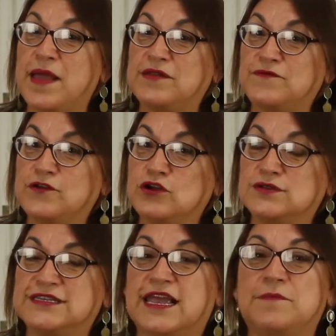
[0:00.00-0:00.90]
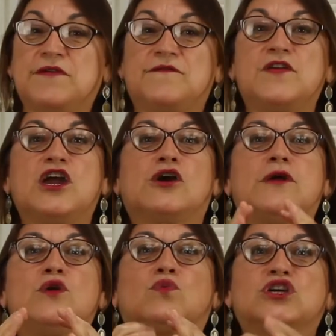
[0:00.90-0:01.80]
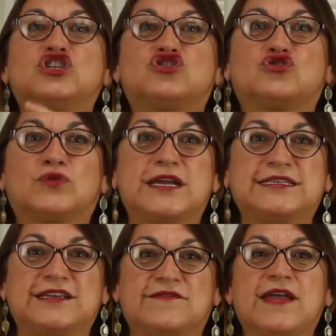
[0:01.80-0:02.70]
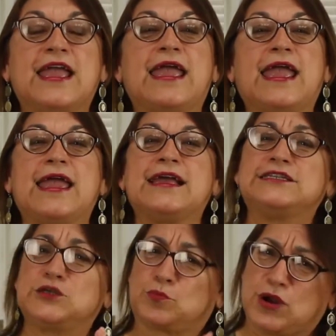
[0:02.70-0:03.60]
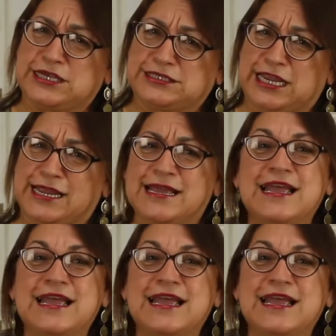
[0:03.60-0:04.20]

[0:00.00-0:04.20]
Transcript: bad foods can be very restrictive and depressing,